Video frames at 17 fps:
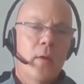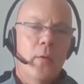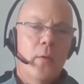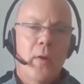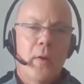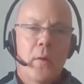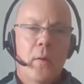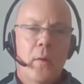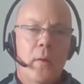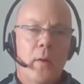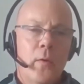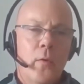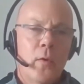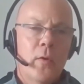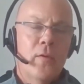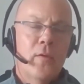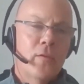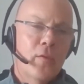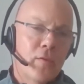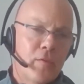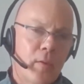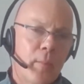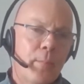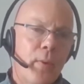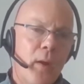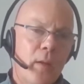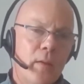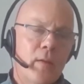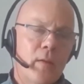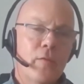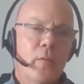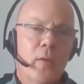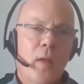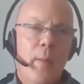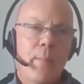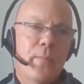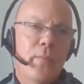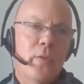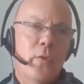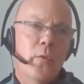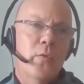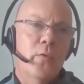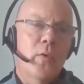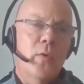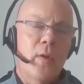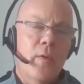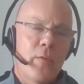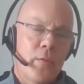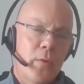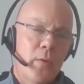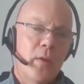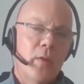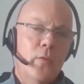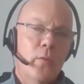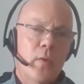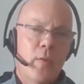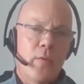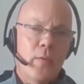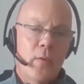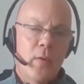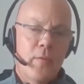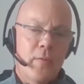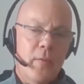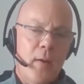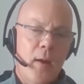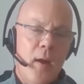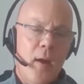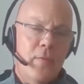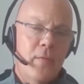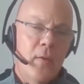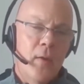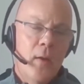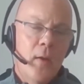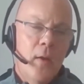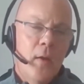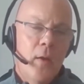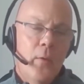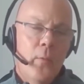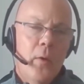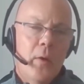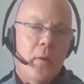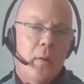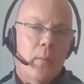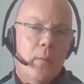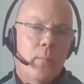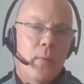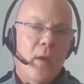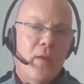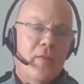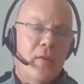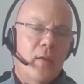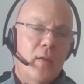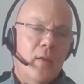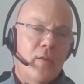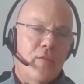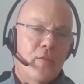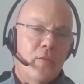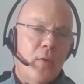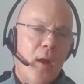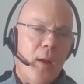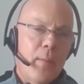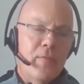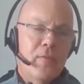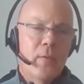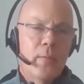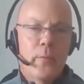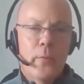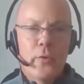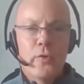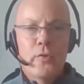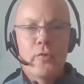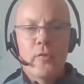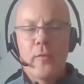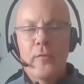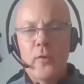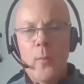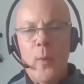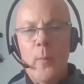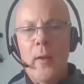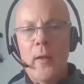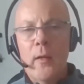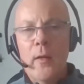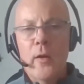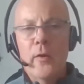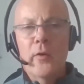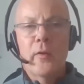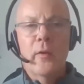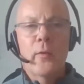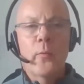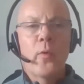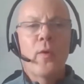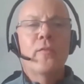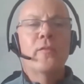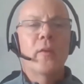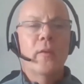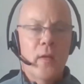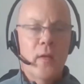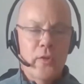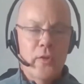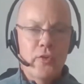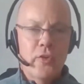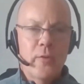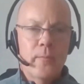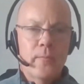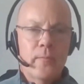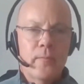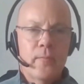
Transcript: which according to some pundits will happen between 2030 and 2035, which basically describes the merger of human biology with technology.